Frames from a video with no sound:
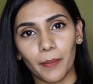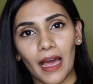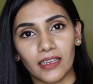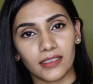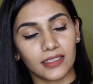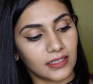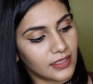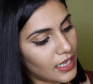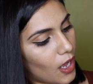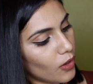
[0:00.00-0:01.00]
palette
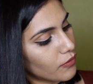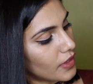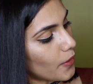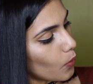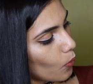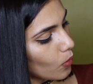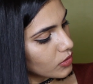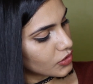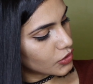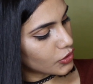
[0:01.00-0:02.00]
itself. They're all
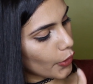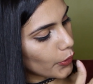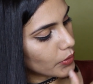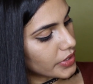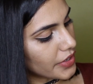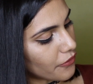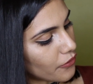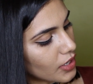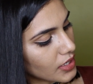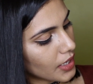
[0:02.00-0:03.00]
so
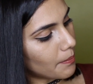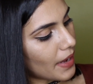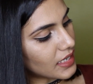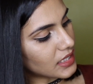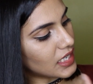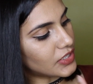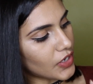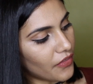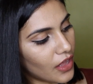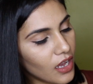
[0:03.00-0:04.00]
different compared to each
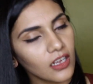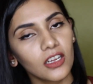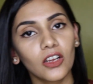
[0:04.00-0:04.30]
other.